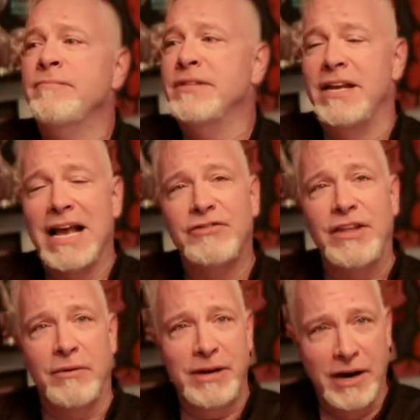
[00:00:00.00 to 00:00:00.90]
The next
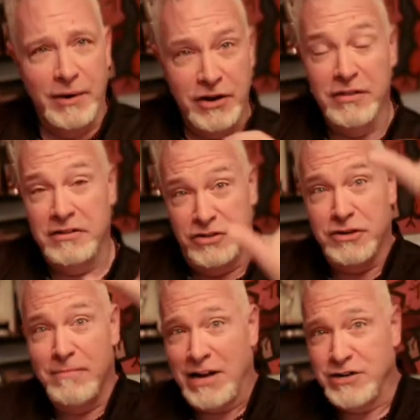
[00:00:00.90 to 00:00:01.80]
thing we're going to do, just
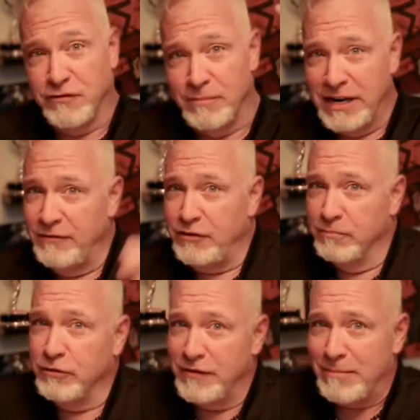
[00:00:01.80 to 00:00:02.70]
imagine for a minute if you
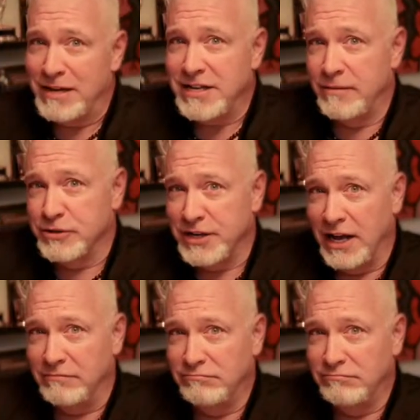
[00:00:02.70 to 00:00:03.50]
improve that by 10%.